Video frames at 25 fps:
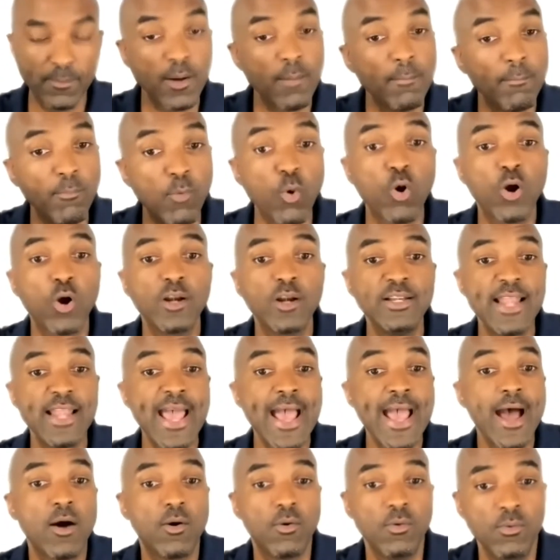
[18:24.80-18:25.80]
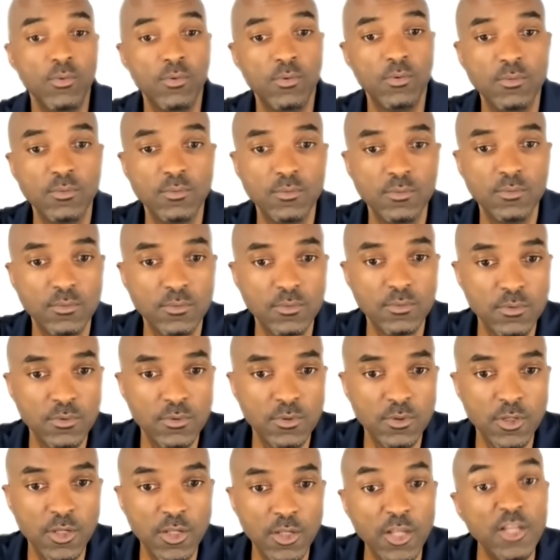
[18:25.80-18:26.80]
More now.
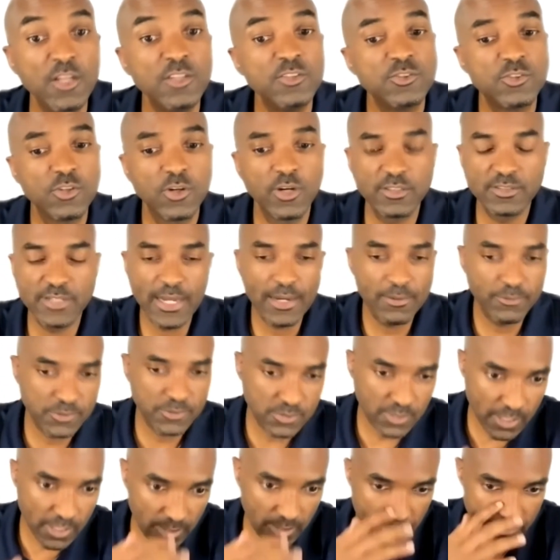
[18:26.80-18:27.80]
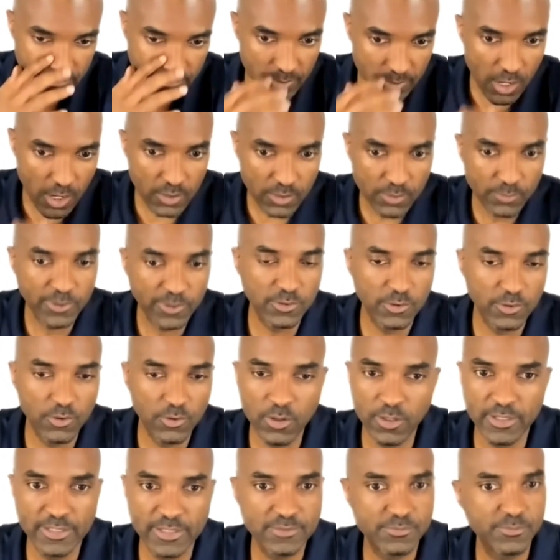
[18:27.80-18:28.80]
So as I was talking with
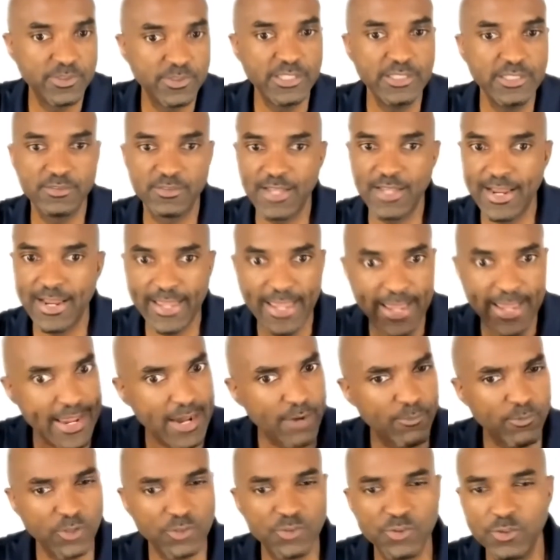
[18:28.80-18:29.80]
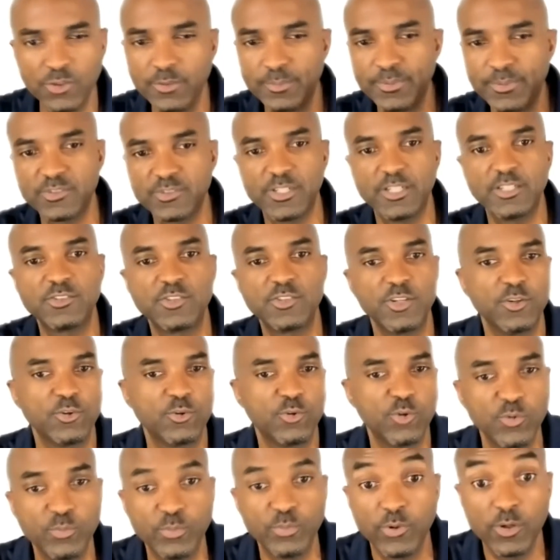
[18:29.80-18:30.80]
Lauren, is when he's like, hey, I want you to present to the
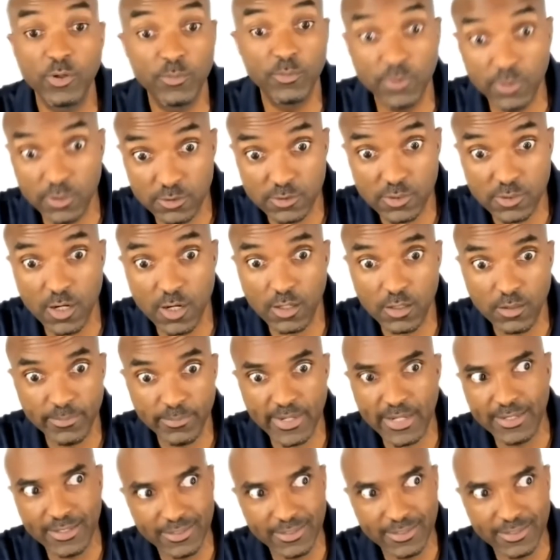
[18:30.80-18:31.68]
group, what do you want to talk about?